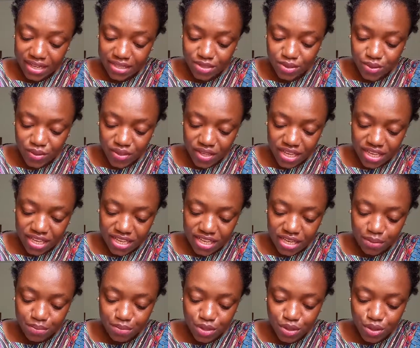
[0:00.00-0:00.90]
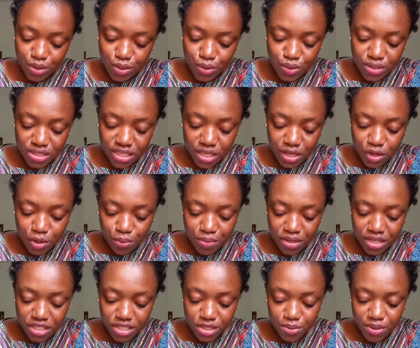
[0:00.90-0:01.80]
saw that it can be used in
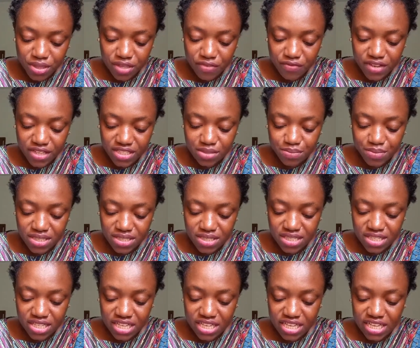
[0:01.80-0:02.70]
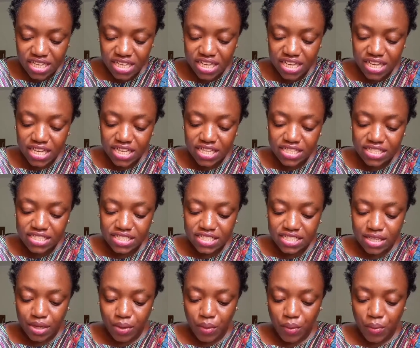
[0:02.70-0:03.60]
combination with a vitamin C
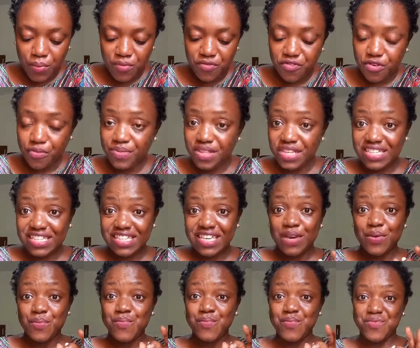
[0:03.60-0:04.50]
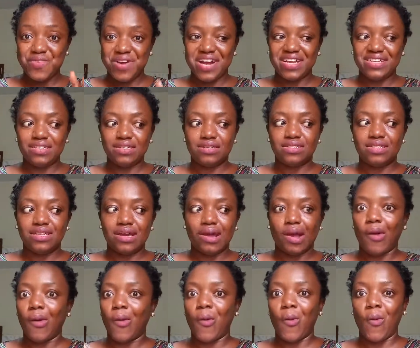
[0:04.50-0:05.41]
serum from the same brand. I was
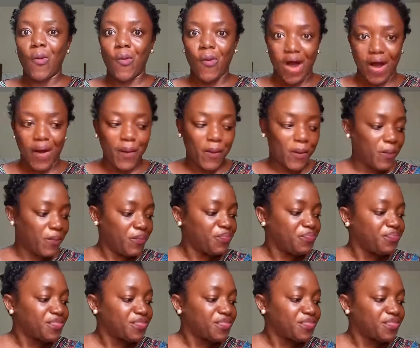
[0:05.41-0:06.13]
like, wow.